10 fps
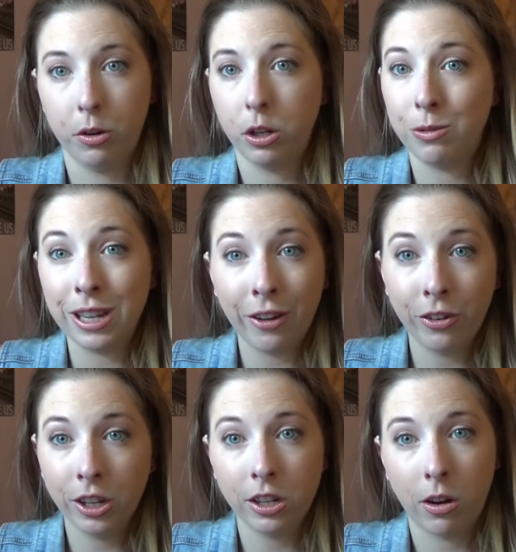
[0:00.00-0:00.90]
You
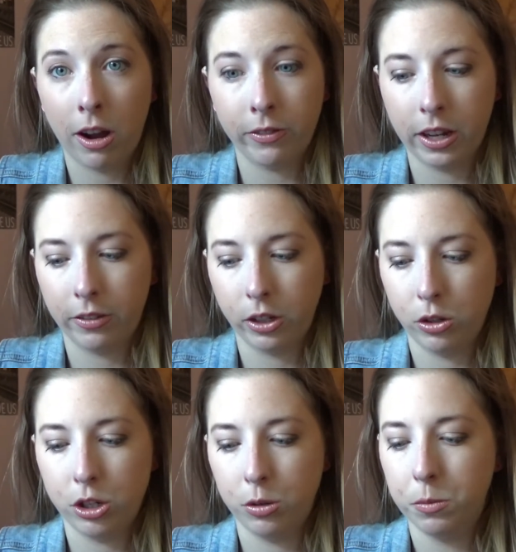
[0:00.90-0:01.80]
definitely don't have to have
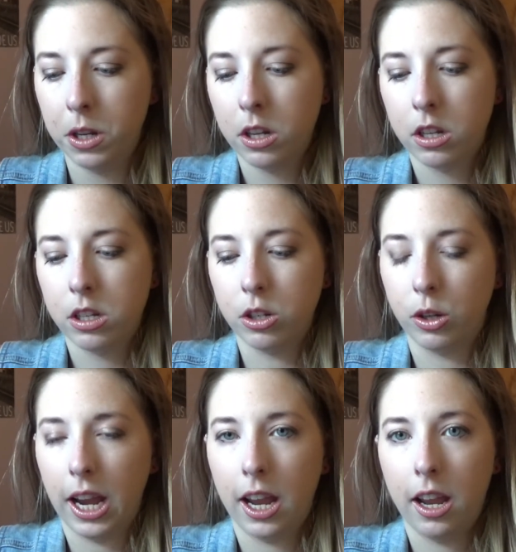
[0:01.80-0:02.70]
YouTube to
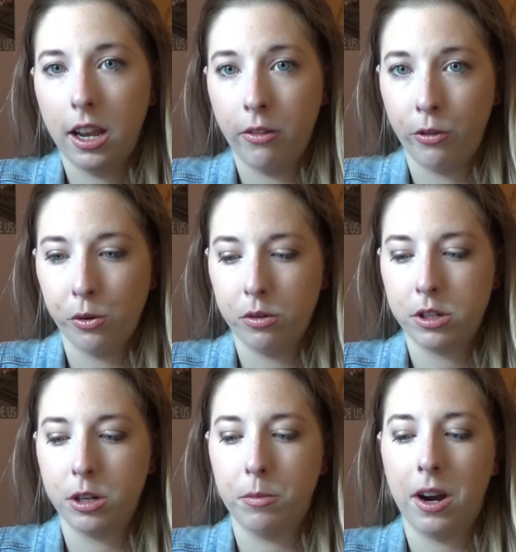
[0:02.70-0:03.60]
get an
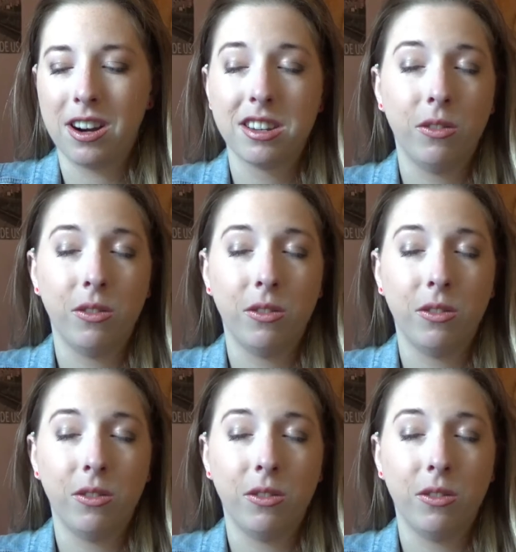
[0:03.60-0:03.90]
Influencer box.